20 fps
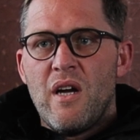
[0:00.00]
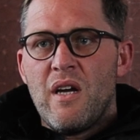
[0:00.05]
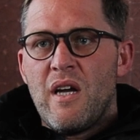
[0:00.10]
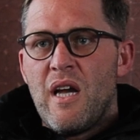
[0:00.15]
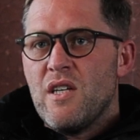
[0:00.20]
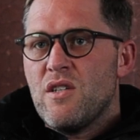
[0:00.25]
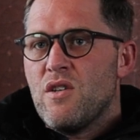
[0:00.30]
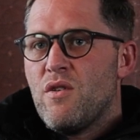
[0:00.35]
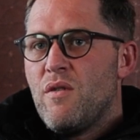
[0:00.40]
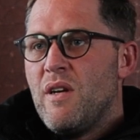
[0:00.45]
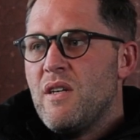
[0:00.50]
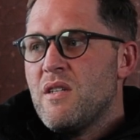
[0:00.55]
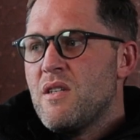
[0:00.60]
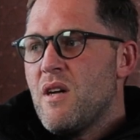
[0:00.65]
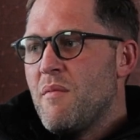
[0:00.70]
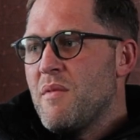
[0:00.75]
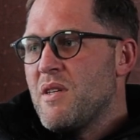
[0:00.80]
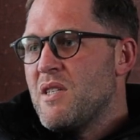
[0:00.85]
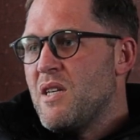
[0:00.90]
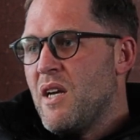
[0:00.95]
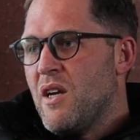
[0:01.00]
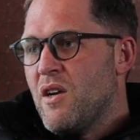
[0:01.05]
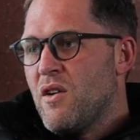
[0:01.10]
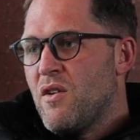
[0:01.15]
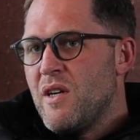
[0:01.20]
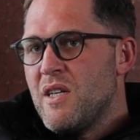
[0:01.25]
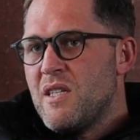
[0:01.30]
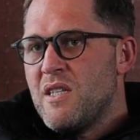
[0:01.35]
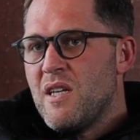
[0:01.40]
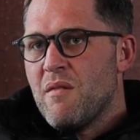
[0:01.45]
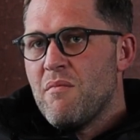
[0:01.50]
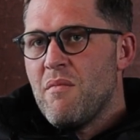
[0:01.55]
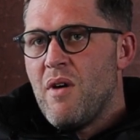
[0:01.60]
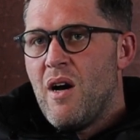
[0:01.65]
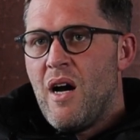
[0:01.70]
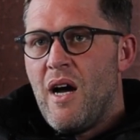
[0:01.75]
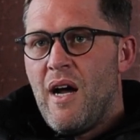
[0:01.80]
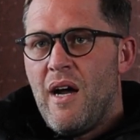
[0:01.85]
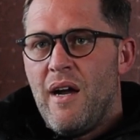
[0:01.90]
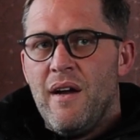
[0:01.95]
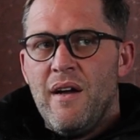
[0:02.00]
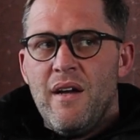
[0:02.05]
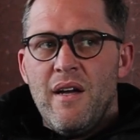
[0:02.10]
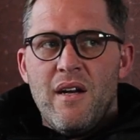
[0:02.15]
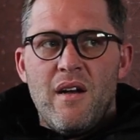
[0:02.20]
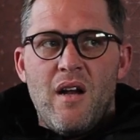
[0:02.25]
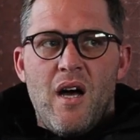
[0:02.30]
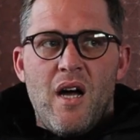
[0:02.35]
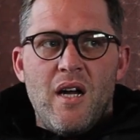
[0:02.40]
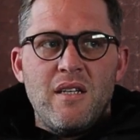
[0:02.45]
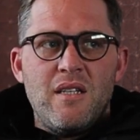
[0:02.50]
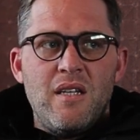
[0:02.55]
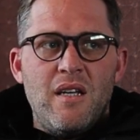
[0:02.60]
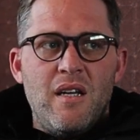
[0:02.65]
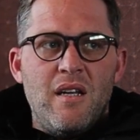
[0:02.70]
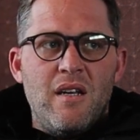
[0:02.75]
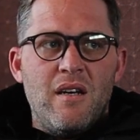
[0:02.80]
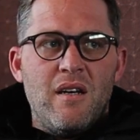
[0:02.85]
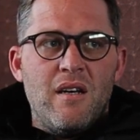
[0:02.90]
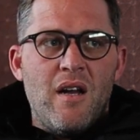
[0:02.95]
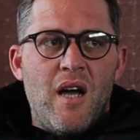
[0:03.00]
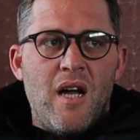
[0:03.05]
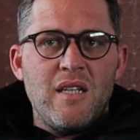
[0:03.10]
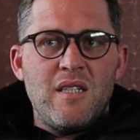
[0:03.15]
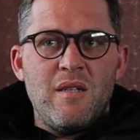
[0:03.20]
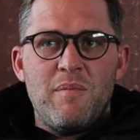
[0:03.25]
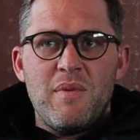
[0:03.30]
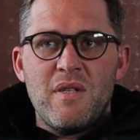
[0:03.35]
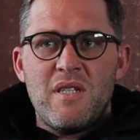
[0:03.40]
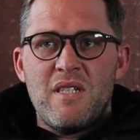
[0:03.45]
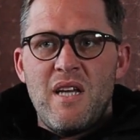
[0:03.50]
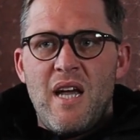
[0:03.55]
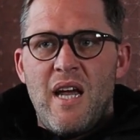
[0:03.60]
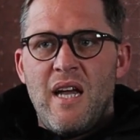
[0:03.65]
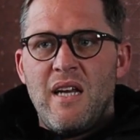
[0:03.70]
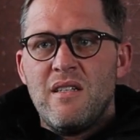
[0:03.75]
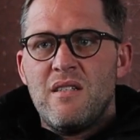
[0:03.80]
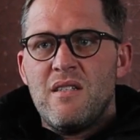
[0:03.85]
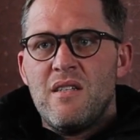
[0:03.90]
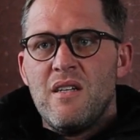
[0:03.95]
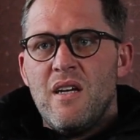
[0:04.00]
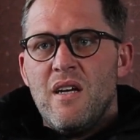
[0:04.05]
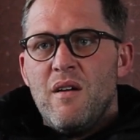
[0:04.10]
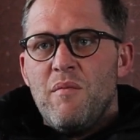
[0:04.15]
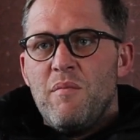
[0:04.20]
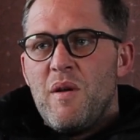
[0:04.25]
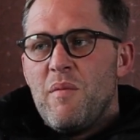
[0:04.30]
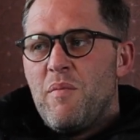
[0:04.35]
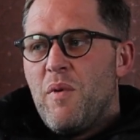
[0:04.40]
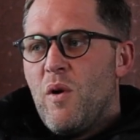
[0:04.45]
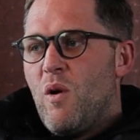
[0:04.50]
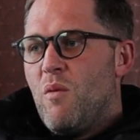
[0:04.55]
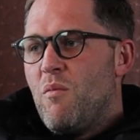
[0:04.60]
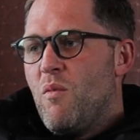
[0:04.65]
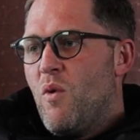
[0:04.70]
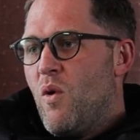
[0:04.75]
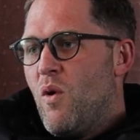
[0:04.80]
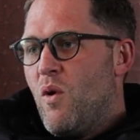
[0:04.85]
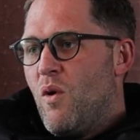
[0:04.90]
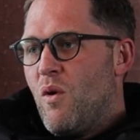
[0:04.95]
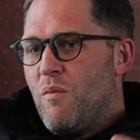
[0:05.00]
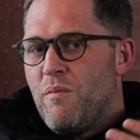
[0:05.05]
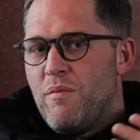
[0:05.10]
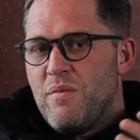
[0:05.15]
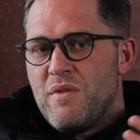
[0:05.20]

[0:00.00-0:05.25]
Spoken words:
Okay, screen time is increasing by 90%. People are more